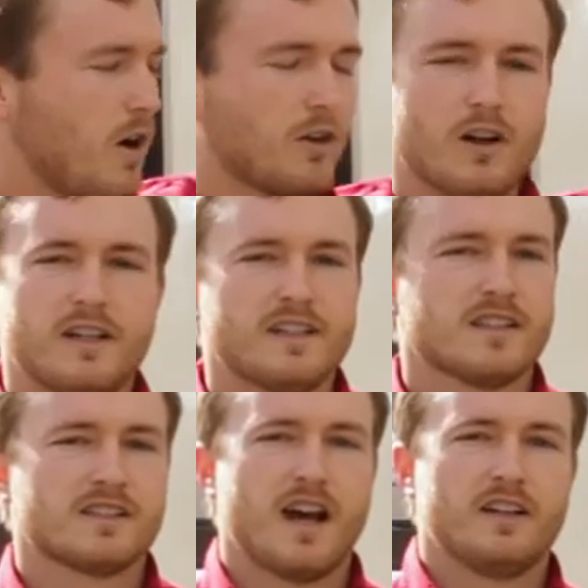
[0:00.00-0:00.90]
water running
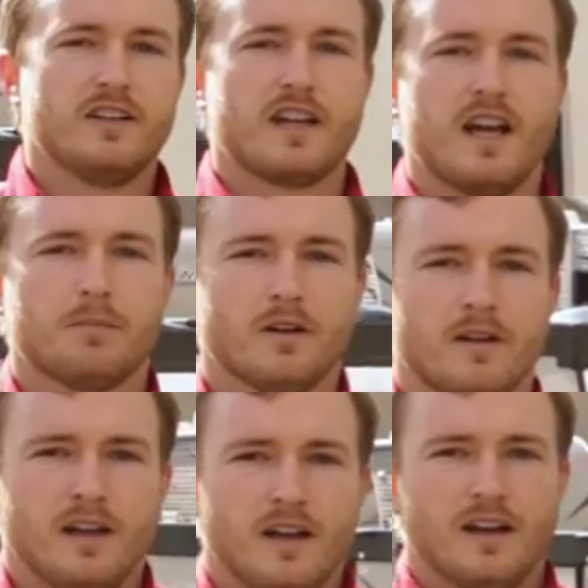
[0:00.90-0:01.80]
down the side of your camper,
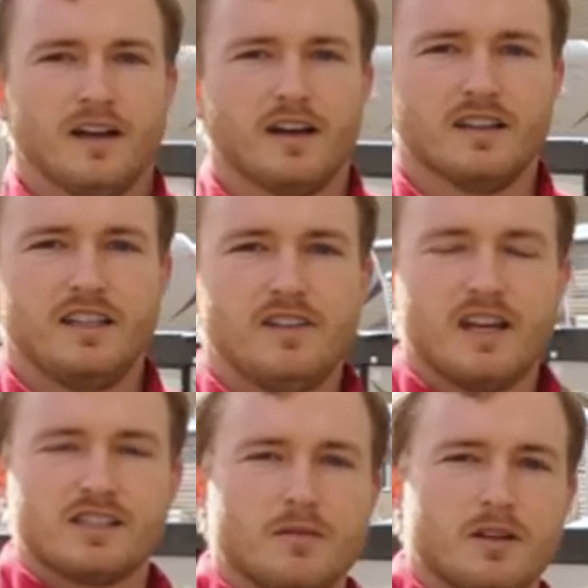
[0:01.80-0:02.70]

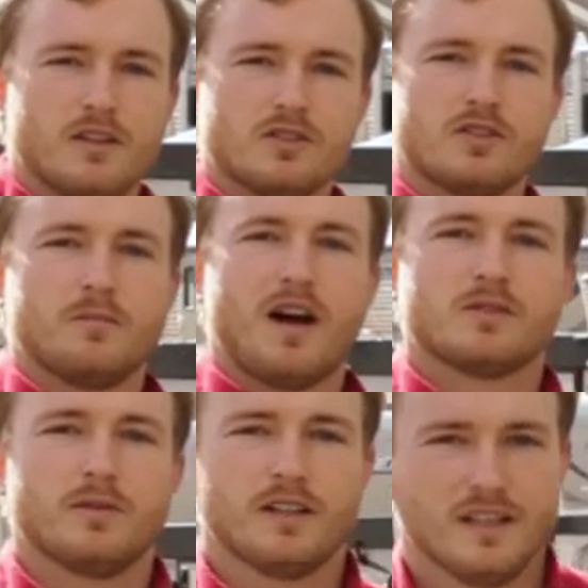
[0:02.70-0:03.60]
alleviate some of those
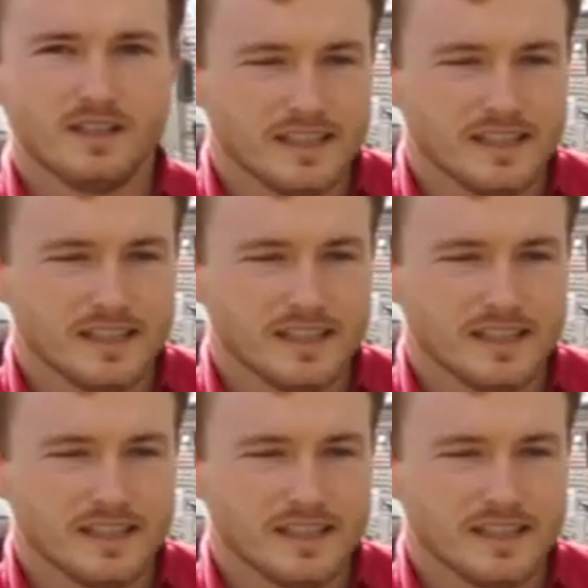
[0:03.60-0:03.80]
possibility of